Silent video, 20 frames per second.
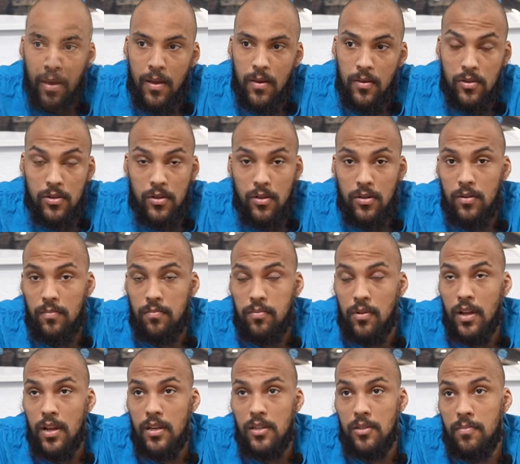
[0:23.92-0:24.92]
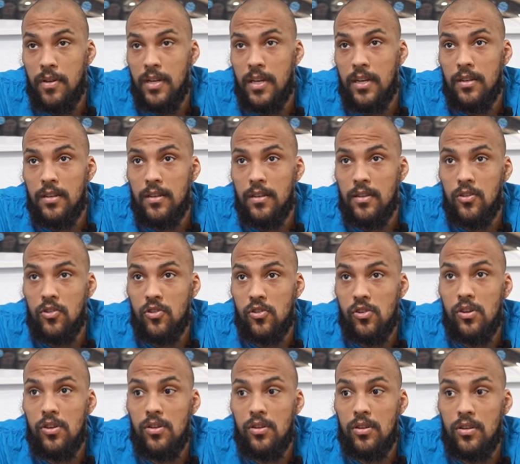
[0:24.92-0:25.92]
He's a good player. He's big. He's
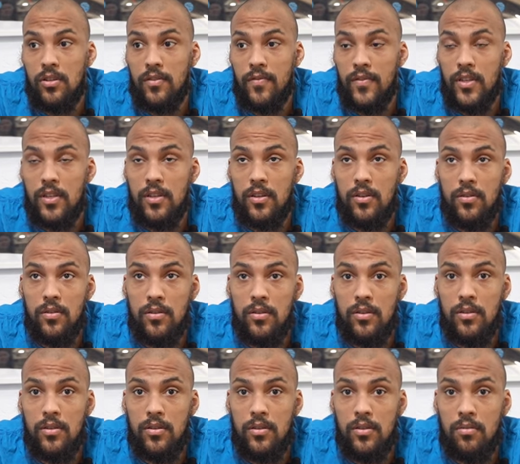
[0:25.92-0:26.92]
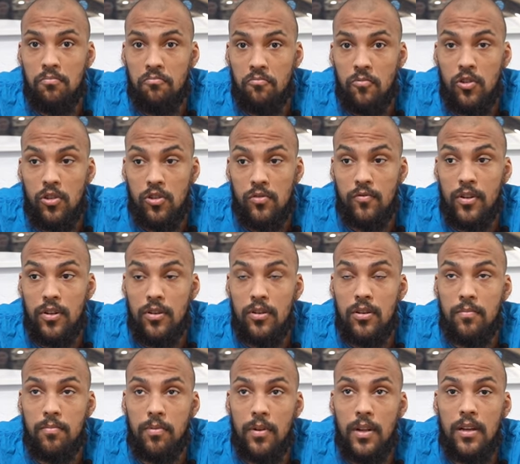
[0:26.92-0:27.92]
strong. He's physical. He's a really
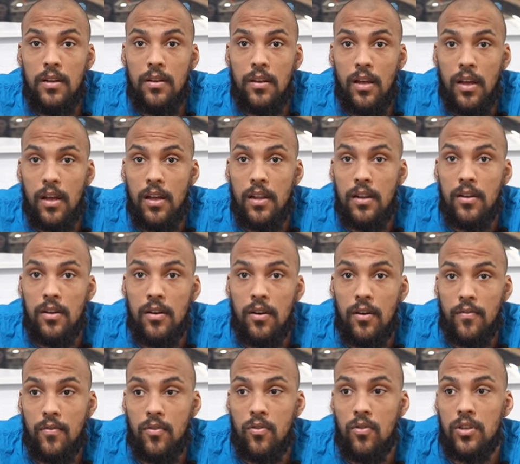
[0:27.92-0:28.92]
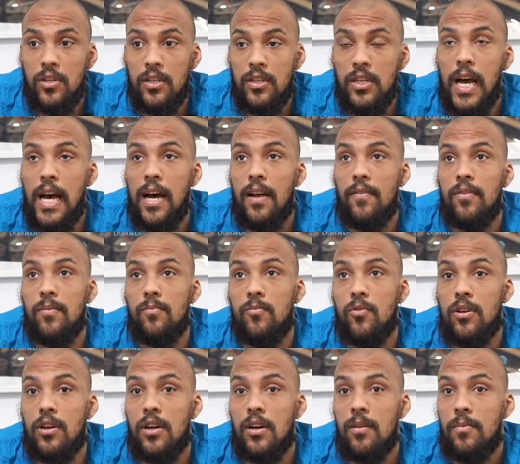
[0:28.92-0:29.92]
good player. And of course, it's hard for him to
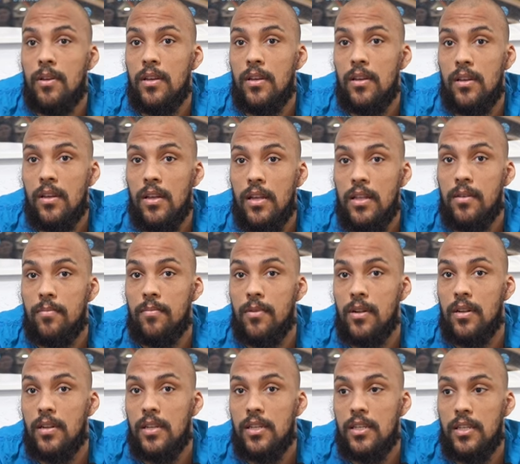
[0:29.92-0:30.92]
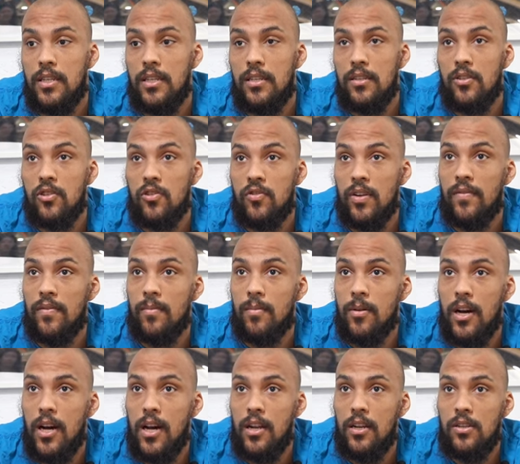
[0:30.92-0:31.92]
come here in the middle of the season straight from
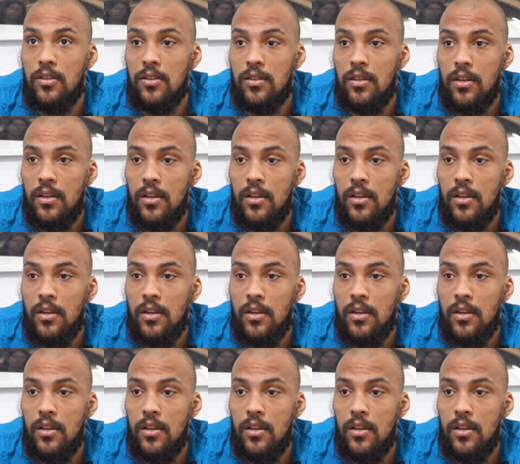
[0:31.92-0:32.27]
college.